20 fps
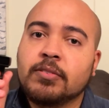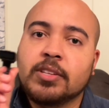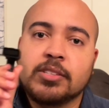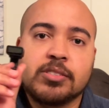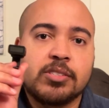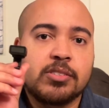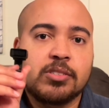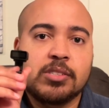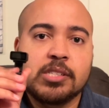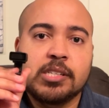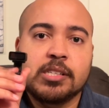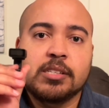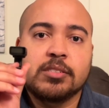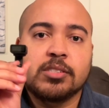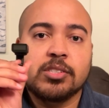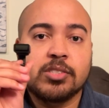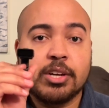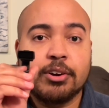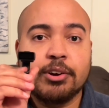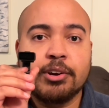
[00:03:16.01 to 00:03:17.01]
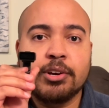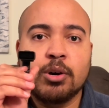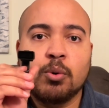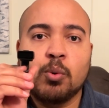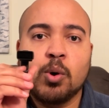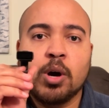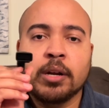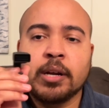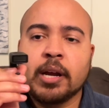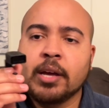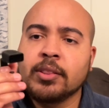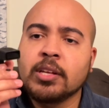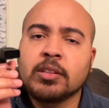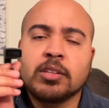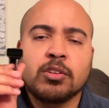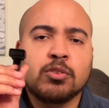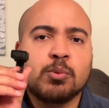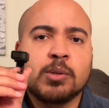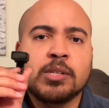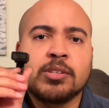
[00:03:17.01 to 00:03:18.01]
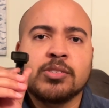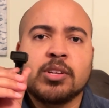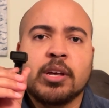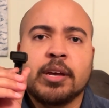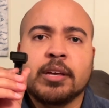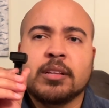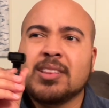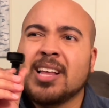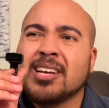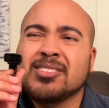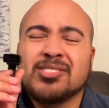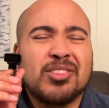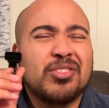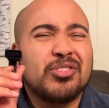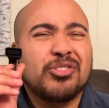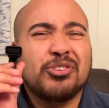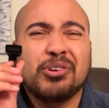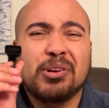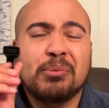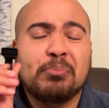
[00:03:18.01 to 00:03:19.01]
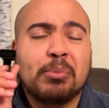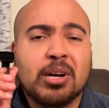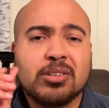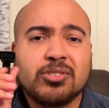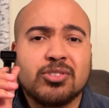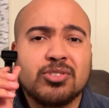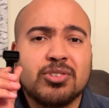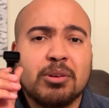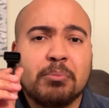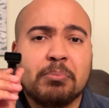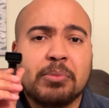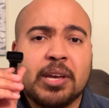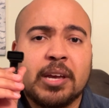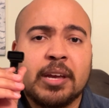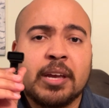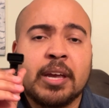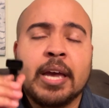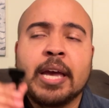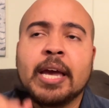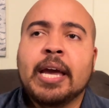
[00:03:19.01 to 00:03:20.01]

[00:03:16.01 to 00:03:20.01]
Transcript: This is the D'Addario one. I think this one is like less than 30 bucks or something.